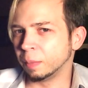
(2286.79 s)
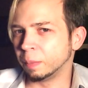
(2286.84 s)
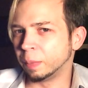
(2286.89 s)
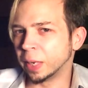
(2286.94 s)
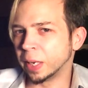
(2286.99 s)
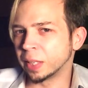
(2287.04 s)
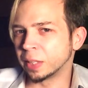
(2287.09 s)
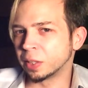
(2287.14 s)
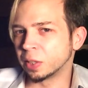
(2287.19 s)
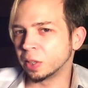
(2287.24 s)

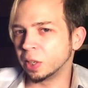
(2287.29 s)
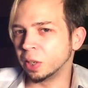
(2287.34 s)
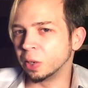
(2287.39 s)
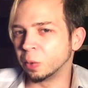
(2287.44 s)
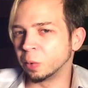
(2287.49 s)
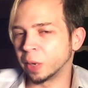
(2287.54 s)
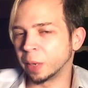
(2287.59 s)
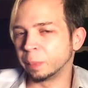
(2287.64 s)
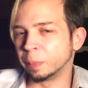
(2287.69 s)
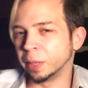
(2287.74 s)
But, you
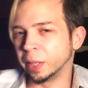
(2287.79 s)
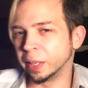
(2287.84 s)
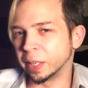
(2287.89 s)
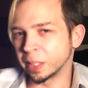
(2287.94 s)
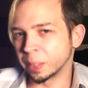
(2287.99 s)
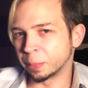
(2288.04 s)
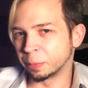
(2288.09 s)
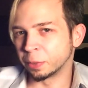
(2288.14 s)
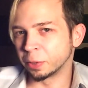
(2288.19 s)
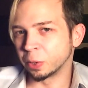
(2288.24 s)
know, when I played
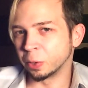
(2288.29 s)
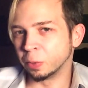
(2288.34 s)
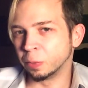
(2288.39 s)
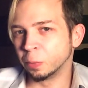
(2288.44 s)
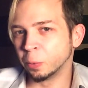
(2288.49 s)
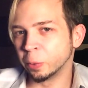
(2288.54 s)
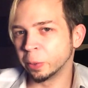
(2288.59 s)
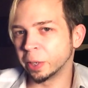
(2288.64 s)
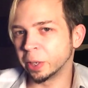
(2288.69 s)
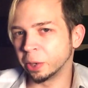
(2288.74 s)
as the Persona
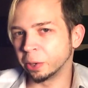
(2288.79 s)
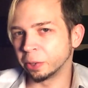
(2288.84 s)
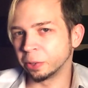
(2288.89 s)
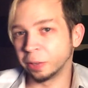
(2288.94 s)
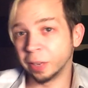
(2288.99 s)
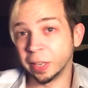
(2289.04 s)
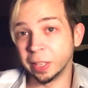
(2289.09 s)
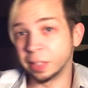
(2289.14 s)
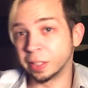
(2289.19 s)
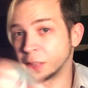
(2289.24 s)
4
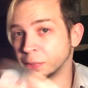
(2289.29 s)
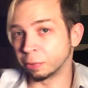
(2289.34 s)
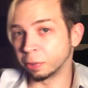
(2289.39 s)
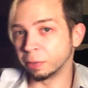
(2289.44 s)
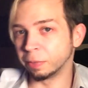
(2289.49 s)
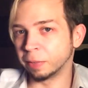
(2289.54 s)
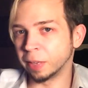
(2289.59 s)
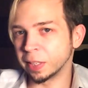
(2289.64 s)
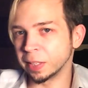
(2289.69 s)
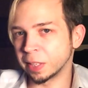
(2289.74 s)
character, I had
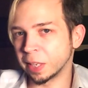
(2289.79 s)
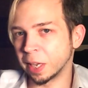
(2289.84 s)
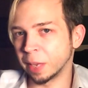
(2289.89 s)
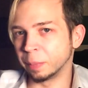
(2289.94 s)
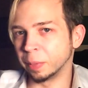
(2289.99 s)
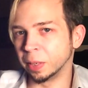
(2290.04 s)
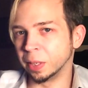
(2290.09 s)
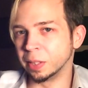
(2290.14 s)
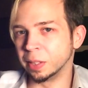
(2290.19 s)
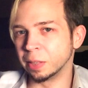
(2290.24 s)
different events
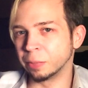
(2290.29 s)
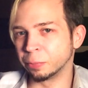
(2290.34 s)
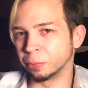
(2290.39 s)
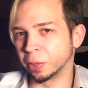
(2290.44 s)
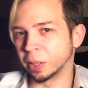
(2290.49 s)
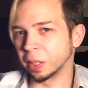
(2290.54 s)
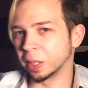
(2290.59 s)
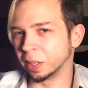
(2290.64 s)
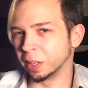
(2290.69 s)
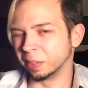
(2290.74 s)
happen and
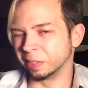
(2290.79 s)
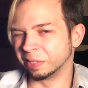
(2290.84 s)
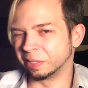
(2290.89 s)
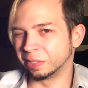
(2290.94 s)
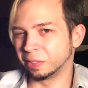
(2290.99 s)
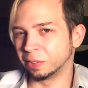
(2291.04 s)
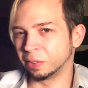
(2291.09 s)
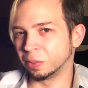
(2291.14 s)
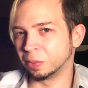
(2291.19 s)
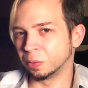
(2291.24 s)
different kind of
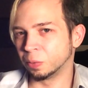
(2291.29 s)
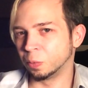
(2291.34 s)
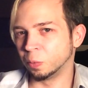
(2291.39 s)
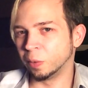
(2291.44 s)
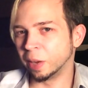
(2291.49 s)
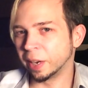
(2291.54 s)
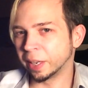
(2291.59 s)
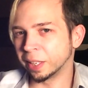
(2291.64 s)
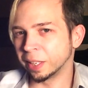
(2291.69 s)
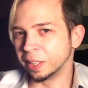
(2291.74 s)

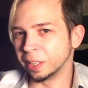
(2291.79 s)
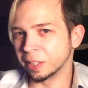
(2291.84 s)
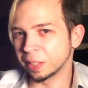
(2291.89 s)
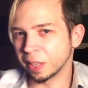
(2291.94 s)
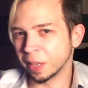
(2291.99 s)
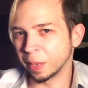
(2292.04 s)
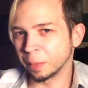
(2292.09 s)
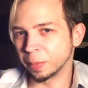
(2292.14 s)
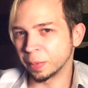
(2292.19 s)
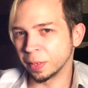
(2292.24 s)
wackiness
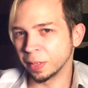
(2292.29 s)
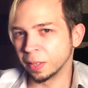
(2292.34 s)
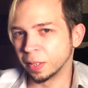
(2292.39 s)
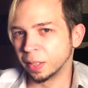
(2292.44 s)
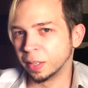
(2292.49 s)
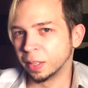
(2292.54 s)
happen.